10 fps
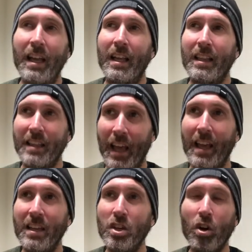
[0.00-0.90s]

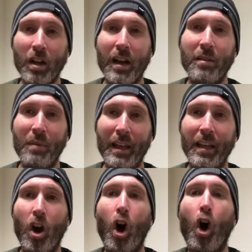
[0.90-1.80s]
then you're kind of
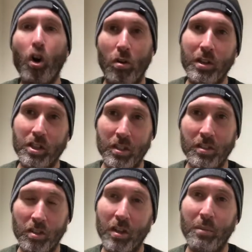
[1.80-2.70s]
making all Christians
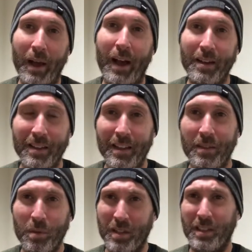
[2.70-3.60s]
look bad.
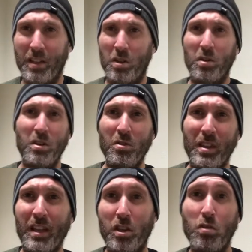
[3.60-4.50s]
Because, like, who do you
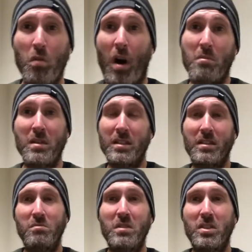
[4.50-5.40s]
think you are,
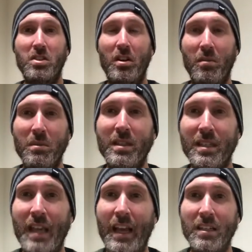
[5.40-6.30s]
Miss
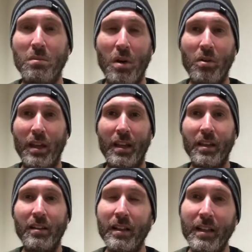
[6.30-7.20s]

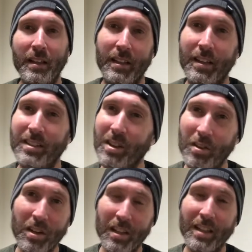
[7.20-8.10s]
Sanctimony? So
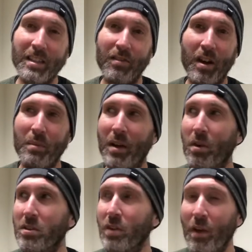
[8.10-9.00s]
that's a very bad
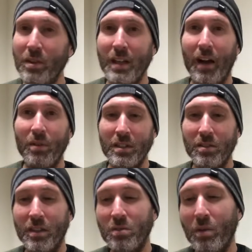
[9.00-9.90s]
road. So I would
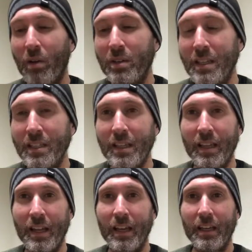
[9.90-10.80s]
do this way. I would say something
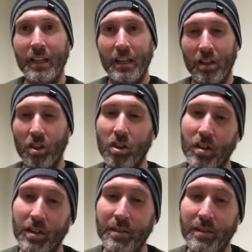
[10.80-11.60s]
like, look,